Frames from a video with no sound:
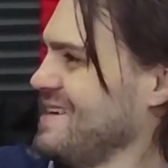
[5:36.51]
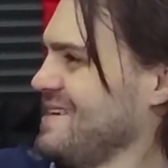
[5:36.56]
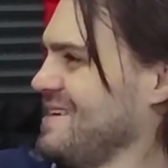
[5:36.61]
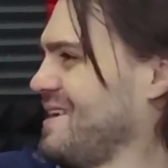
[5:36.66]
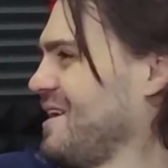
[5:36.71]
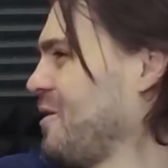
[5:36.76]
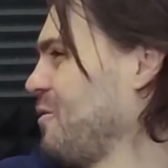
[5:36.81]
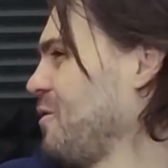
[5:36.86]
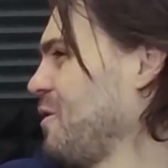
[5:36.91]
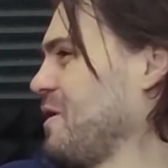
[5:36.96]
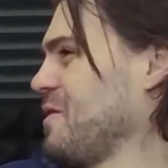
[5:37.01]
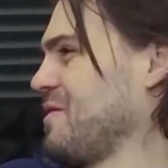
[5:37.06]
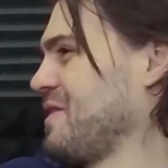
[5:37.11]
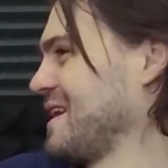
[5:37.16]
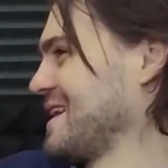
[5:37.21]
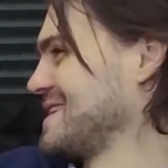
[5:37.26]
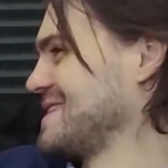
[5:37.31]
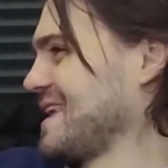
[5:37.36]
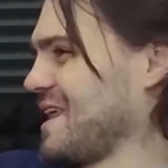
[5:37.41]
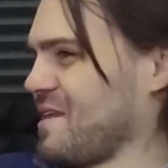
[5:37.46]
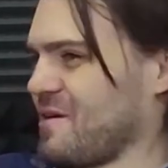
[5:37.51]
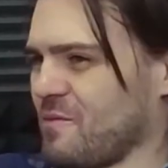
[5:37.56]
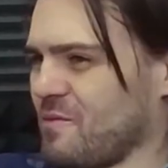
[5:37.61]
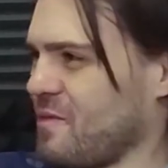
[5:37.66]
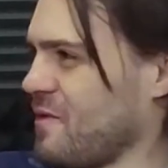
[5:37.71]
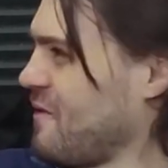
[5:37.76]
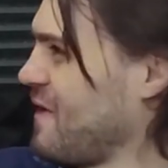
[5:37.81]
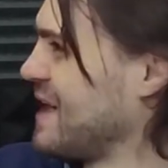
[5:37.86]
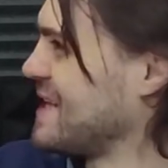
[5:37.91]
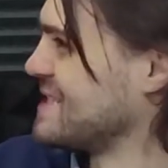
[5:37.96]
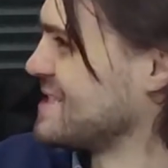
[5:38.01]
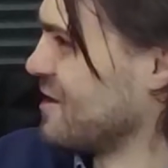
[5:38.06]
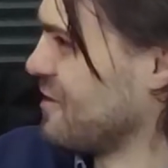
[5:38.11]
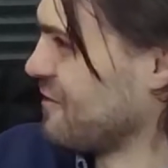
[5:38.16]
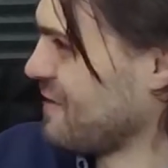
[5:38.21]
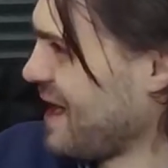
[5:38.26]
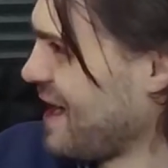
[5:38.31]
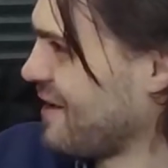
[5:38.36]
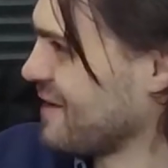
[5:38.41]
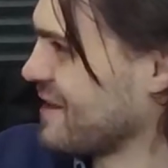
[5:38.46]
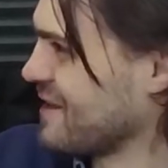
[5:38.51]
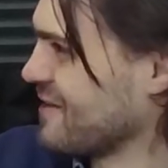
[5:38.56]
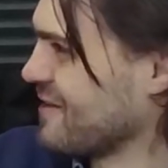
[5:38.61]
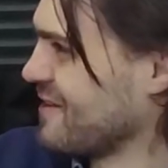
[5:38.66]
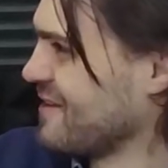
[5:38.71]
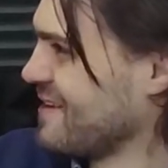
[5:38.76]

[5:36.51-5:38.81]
one thinks the other provides no value.